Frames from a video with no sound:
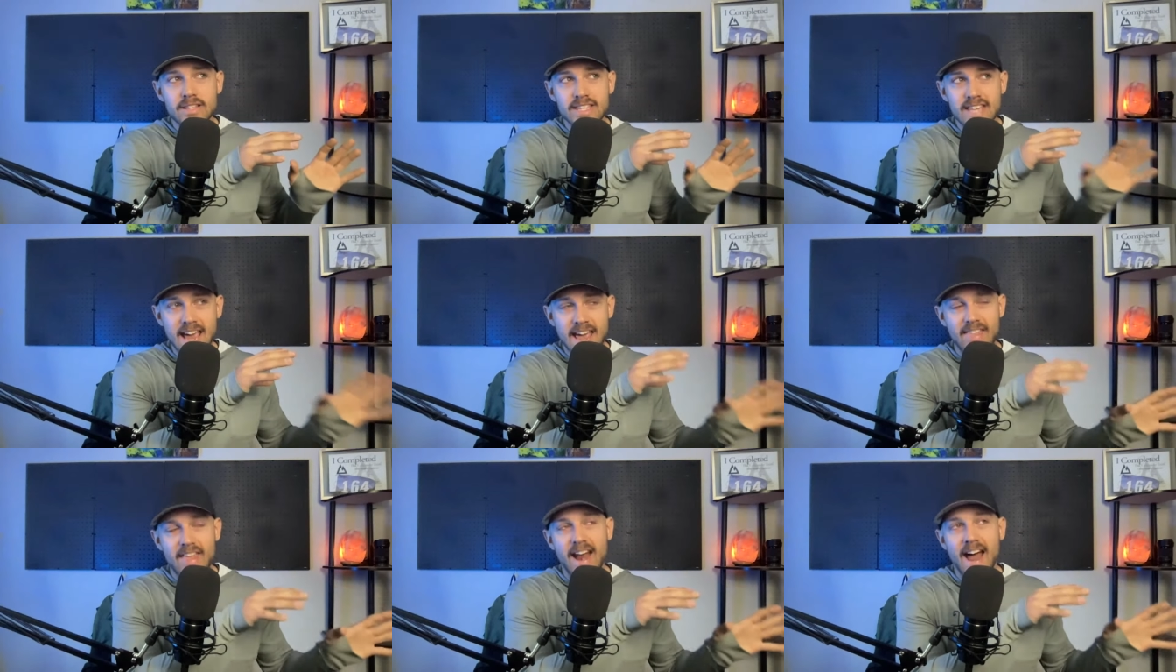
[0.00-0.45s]

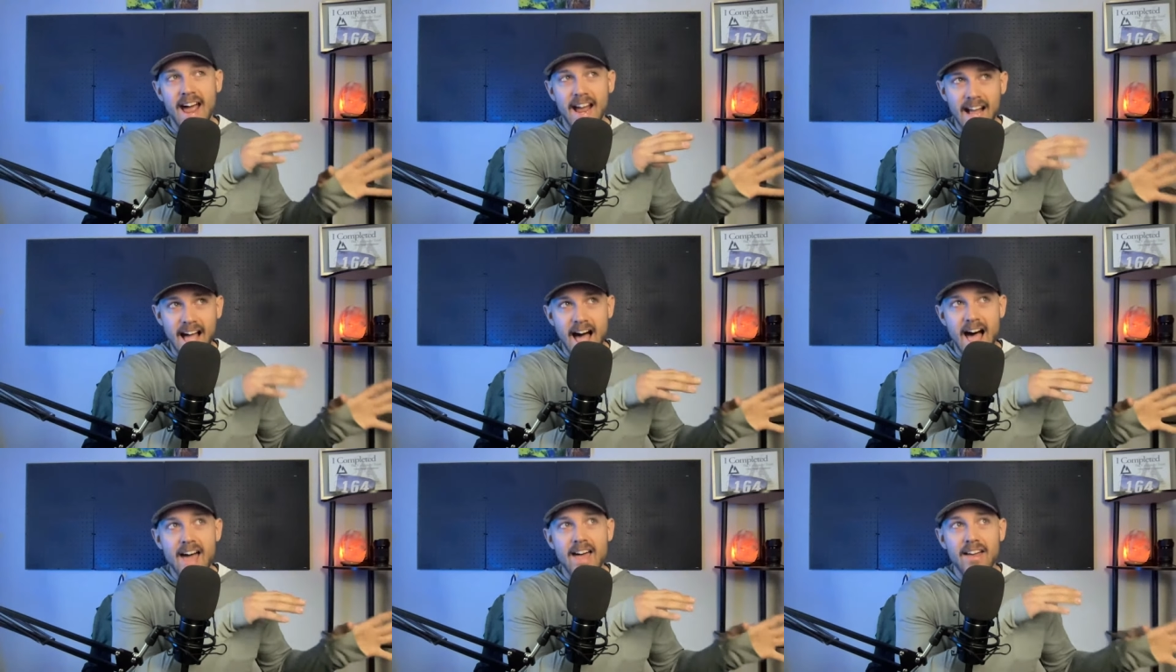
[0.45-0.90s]
say that
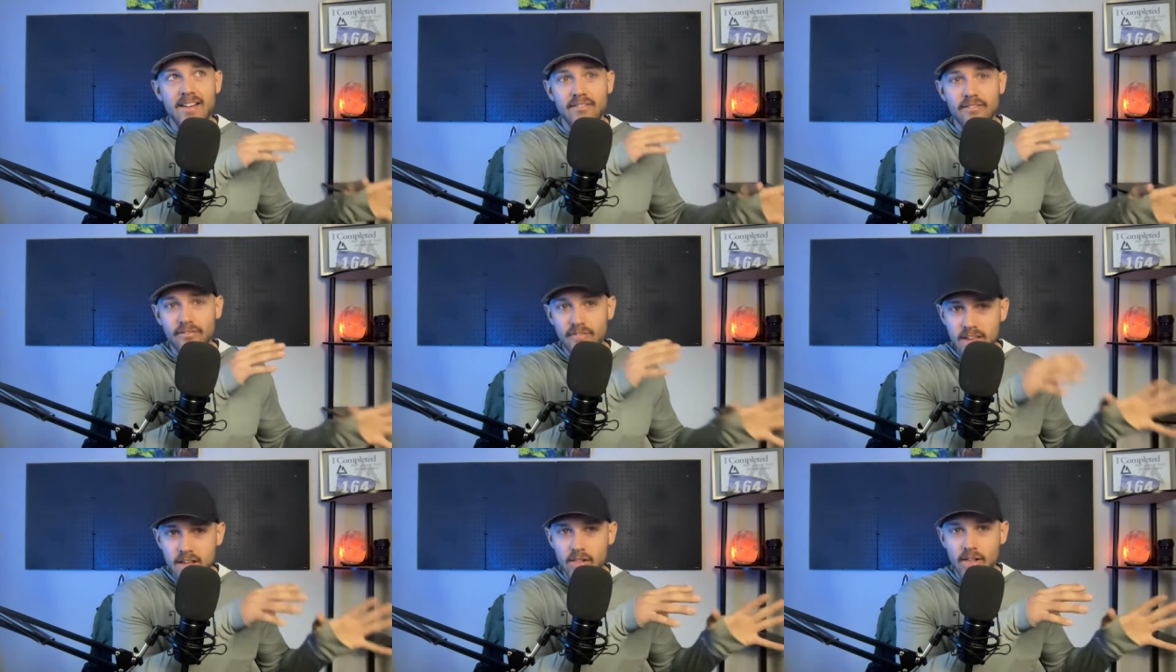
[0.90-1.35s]
I got
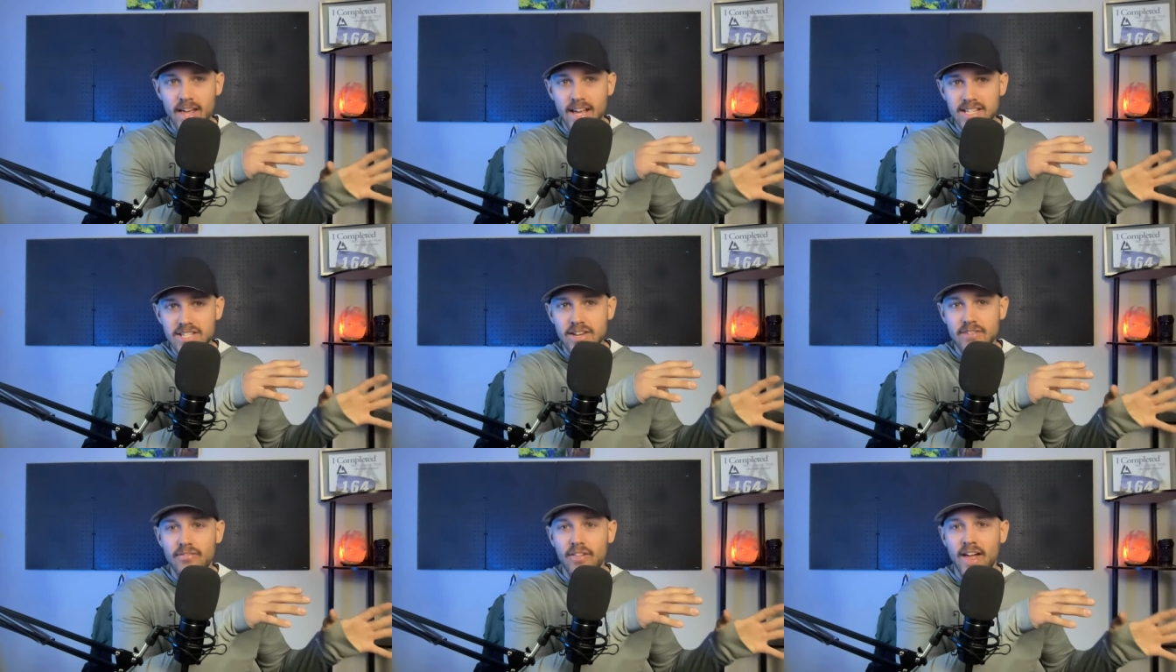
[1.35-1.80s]

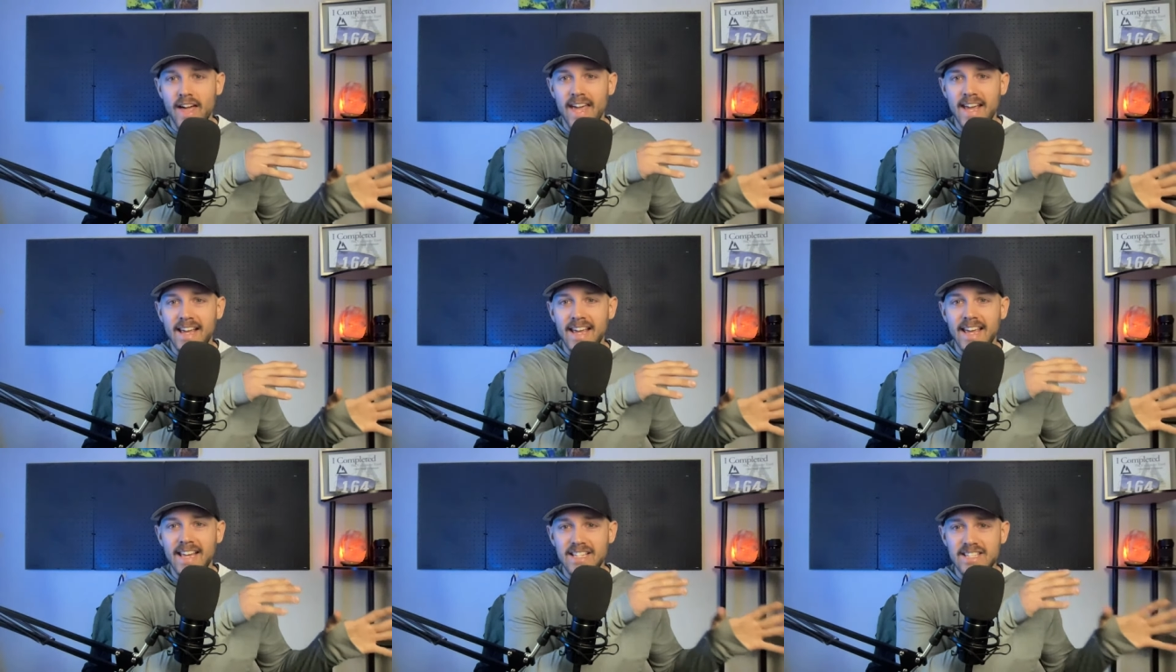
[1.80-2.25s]
feelings of
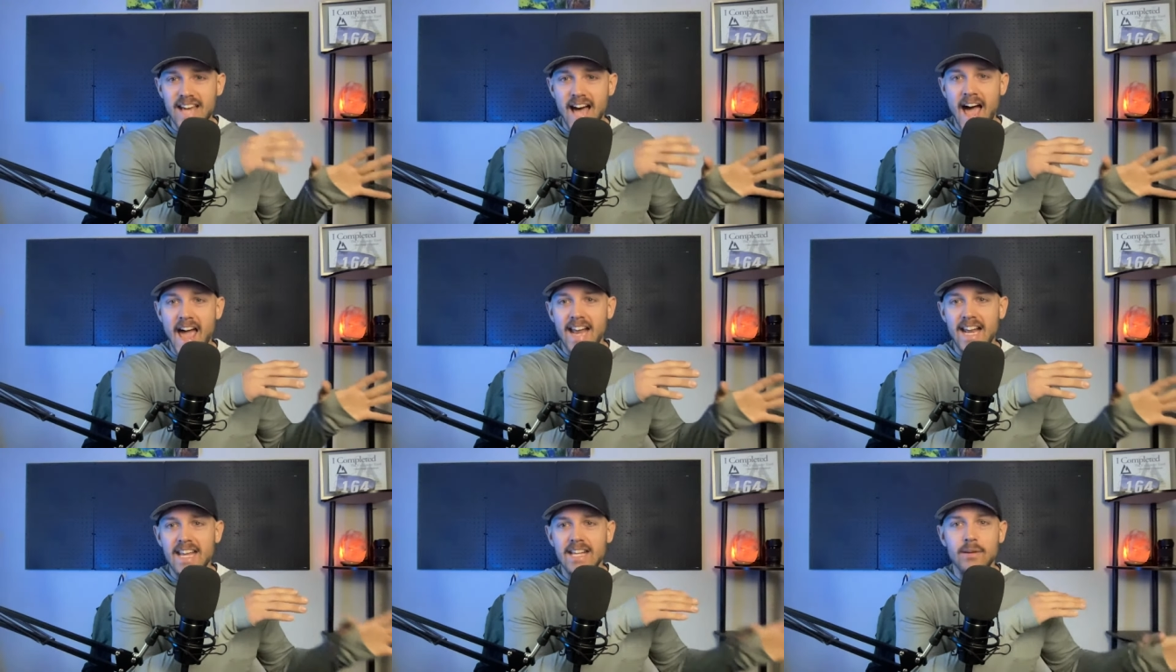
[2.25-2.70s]
like
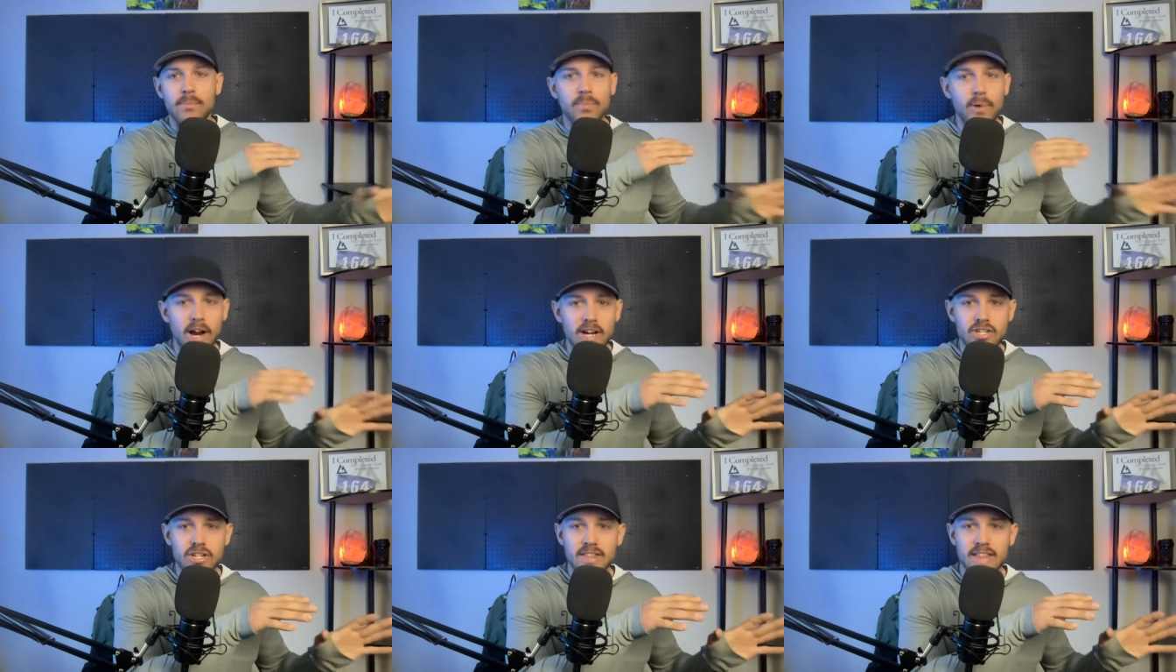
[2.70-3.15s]
anxiety,
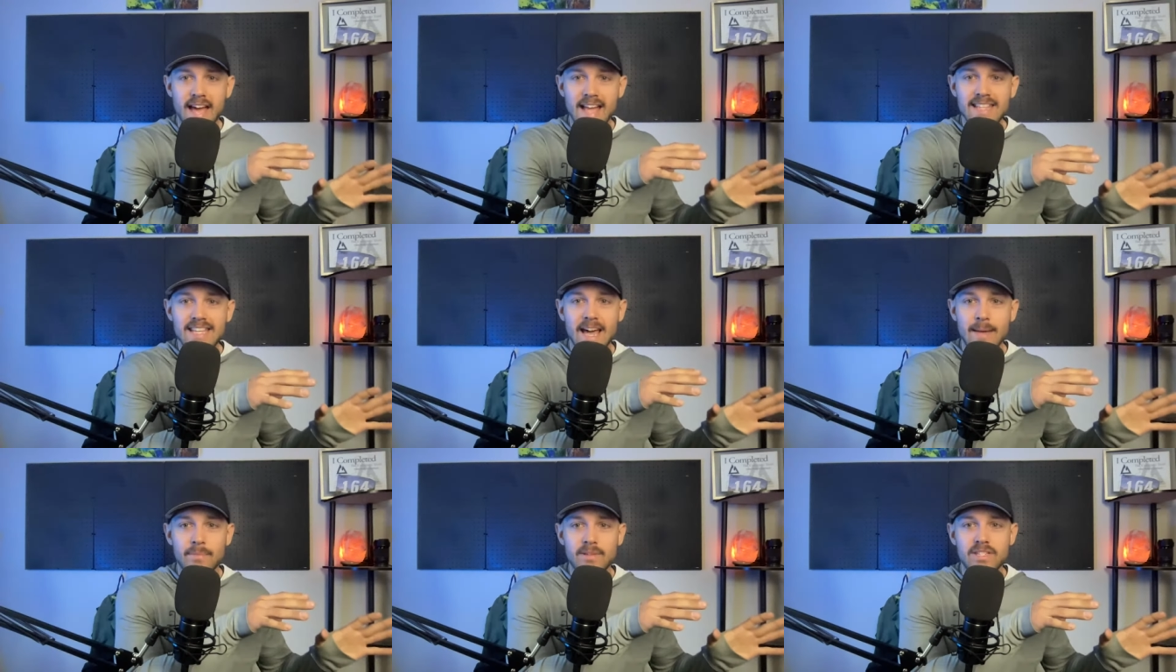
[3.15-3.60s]
depression,
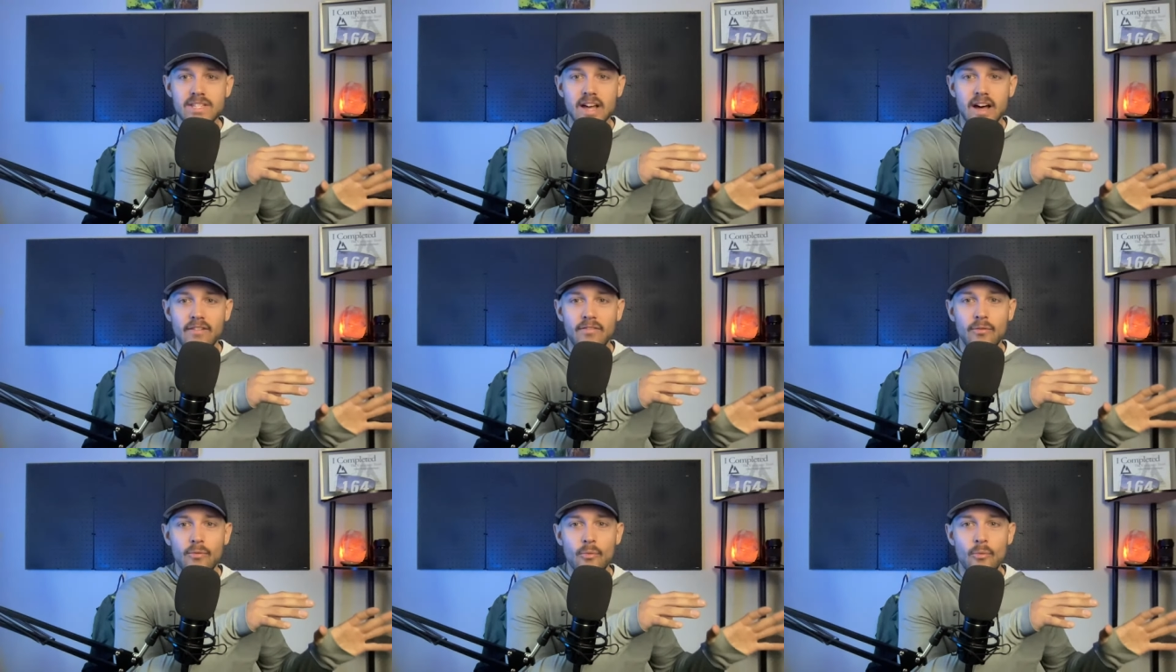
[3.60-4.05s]
that type of
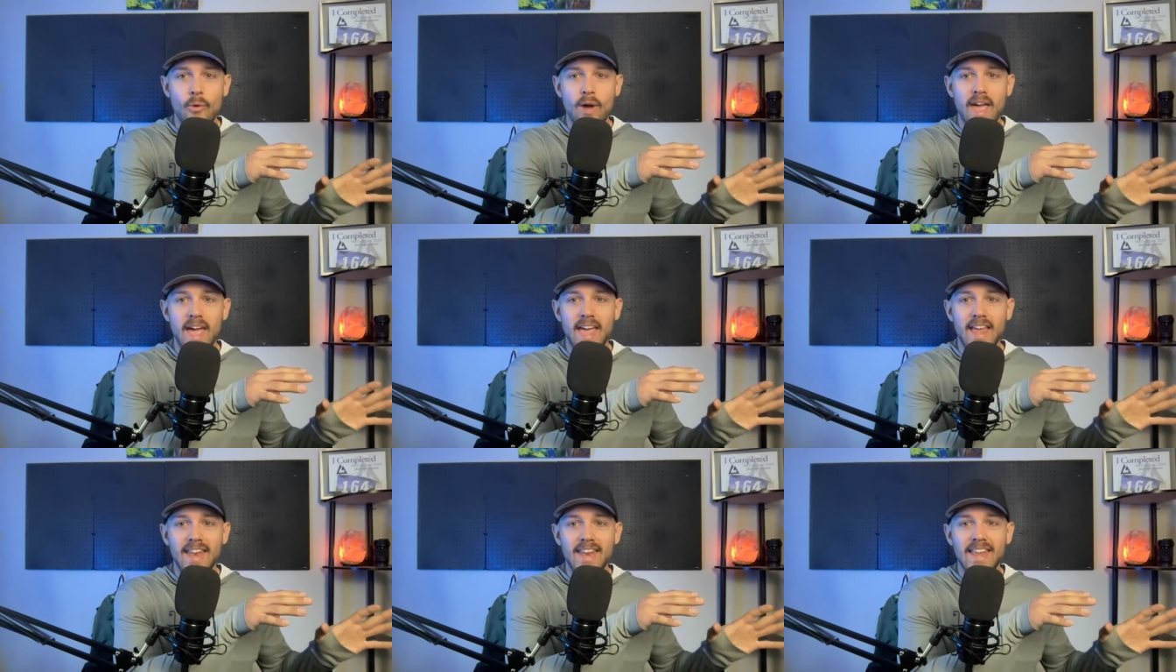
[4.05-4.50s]
stuff
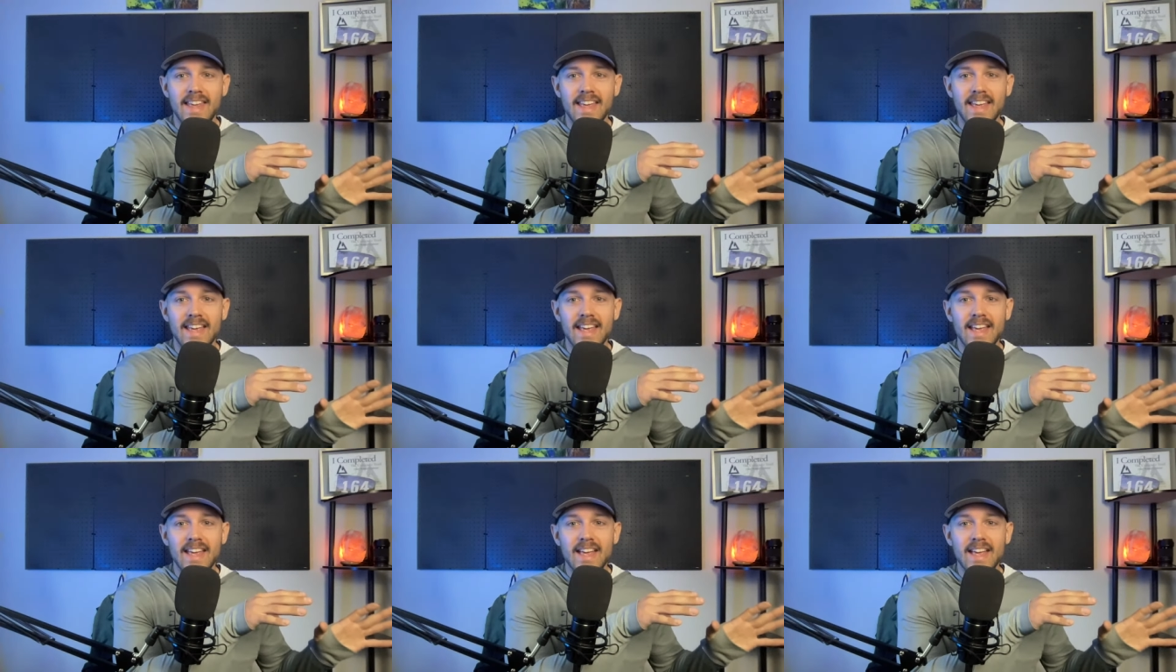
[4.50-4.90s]
when